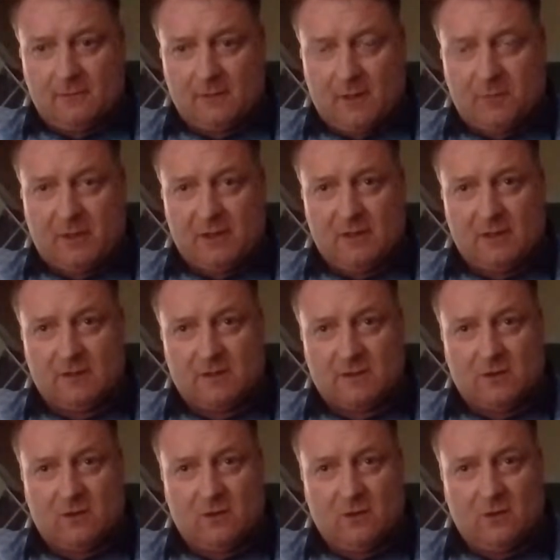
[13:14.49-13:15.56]
opinions
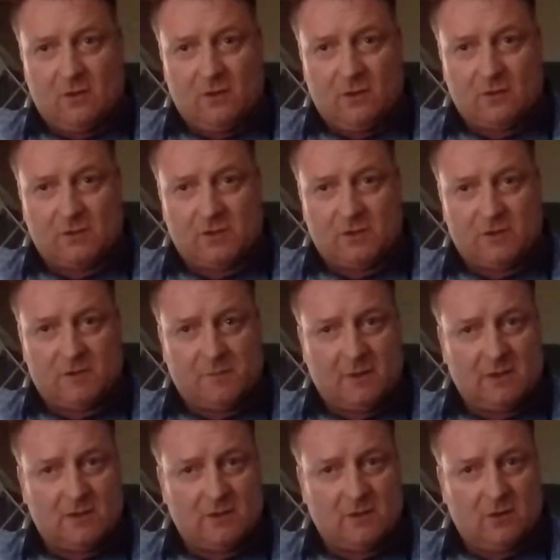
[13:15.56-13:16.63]
or
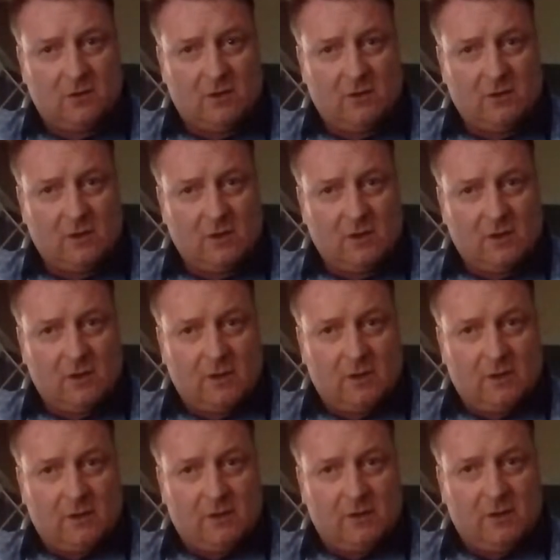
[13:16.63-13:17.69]
judgments, or
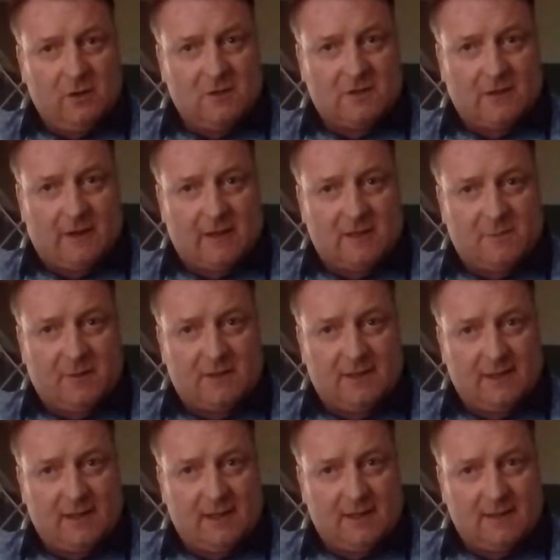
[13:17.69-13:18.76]
use their
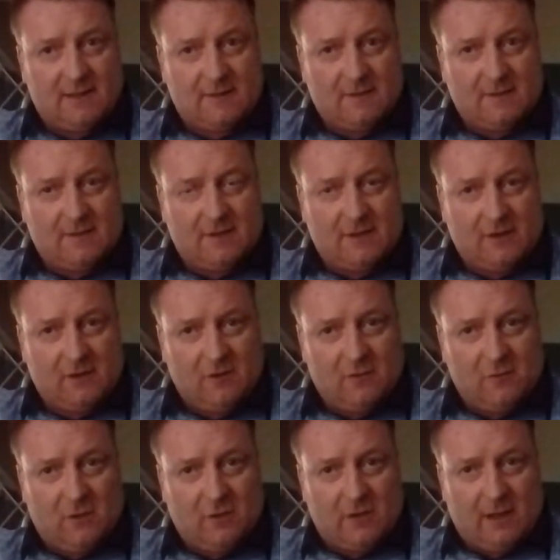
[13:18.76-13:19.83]
expertise
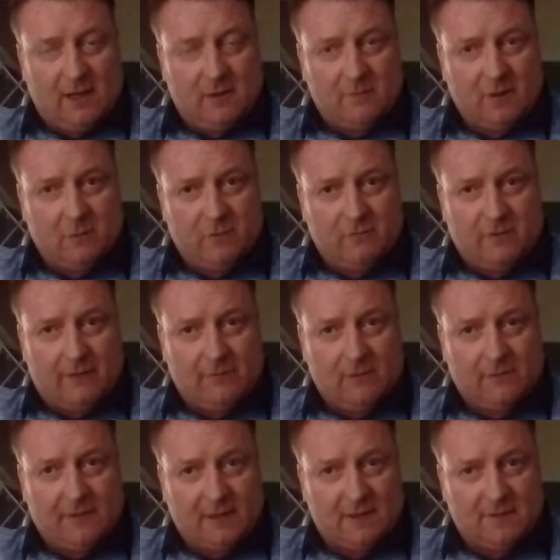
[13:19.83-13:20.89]
to help you
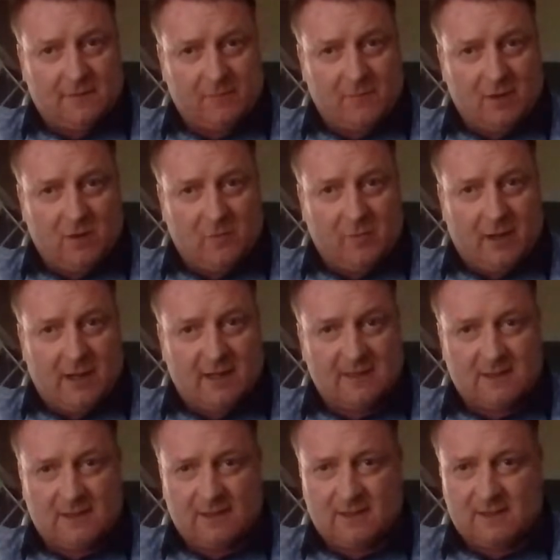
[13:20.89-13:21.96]
unravel things from your
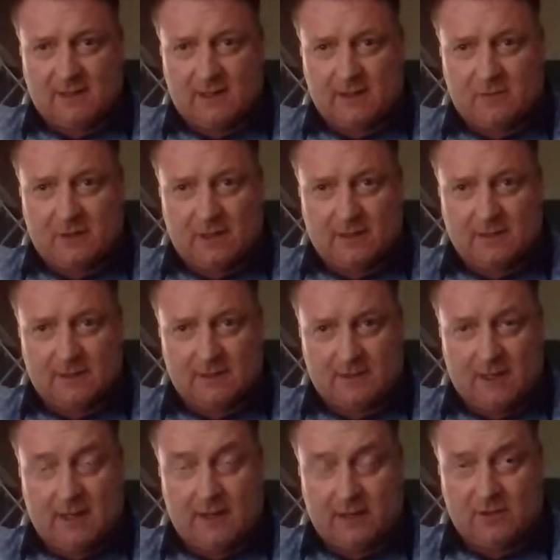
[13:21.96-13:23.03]
past. It's psychoanalysis
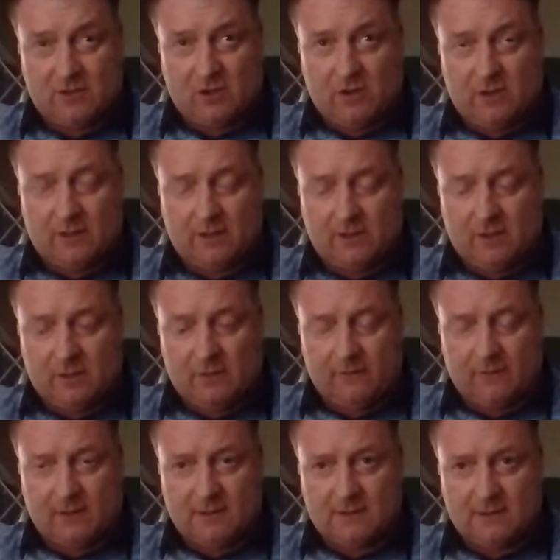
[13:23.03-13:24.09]
I enjoyed at
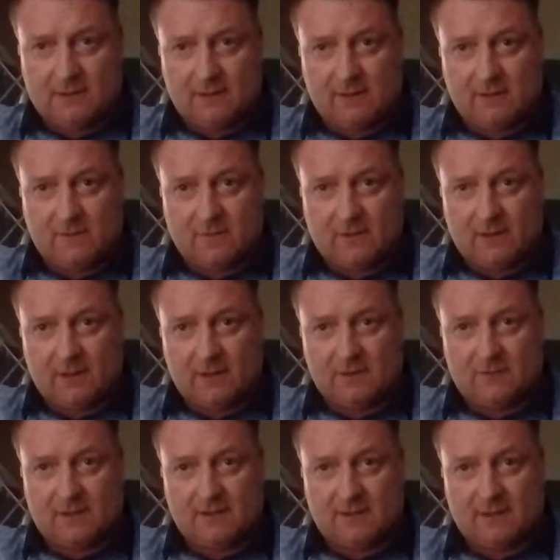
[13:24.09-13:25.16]
university. It's really
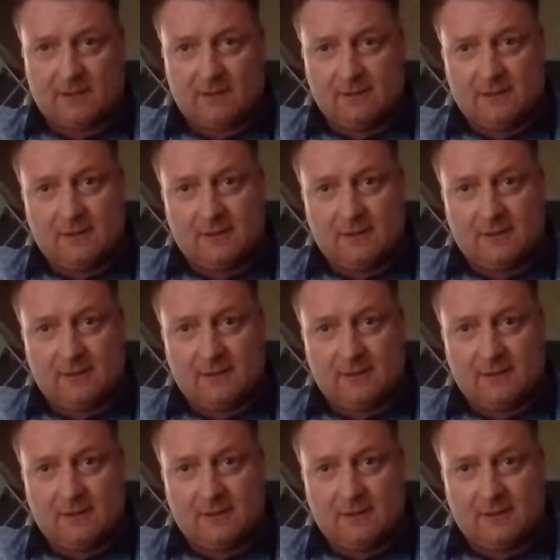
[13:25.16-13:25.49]
interesting.